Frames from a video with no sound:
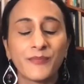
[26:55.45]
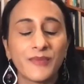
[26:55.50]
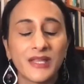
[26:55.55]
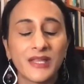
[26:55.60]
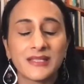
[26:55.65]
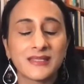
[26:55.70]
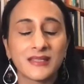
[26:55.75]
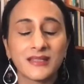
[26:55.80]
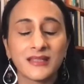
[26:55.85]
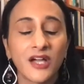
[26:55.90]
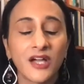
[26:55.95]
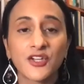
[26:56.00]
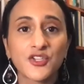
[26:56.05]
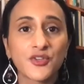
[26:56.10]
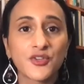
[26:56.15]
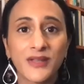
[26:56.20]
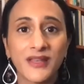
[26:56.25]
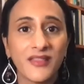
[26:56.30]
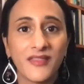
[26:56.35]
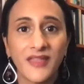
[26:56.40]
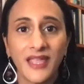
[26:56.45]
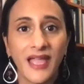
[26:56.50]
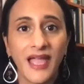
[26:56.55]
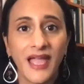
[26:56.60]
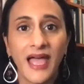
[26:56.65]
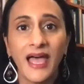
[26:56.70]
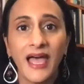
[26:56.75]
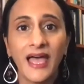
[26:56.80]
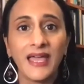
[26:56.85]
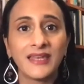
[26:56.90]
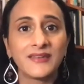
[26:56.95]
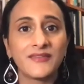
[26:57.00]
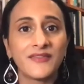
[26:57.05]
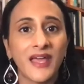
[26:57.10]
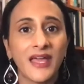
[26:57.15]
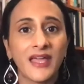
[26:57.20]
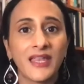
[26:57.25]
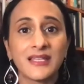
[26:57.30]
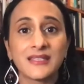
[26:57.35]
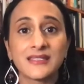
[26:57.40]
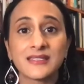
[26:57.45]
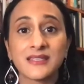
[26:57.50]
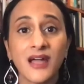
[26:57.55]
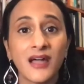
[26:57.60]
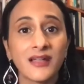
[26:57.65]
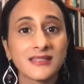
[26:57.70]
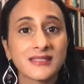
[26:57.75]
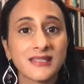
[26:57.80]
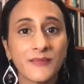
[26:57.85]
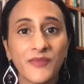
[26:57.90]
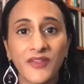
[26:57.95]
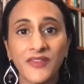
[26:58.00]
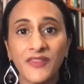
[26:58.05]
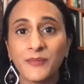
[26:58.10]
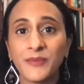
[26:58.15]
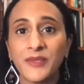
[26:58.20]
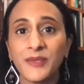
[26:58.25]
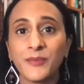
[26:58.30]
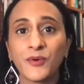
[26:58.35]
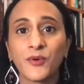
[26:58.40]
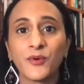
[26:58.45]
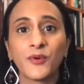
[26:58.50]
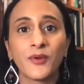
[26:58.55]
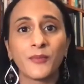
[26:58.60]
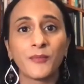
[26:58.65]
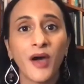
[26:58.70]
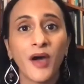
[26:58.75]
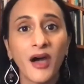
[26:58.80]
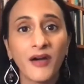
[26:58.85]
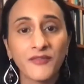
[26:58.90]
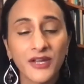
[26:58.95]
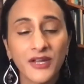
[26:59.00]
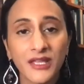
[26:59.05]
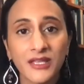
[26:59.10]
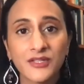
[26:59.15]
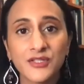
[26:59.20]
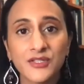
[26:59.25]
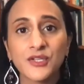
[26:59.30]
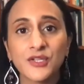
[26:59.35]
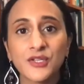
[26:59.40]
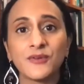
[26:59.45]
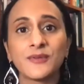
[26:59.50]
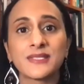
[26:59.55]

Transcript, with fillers: it's a luxury to think ahead, that it's not something that people who are in poverty can do,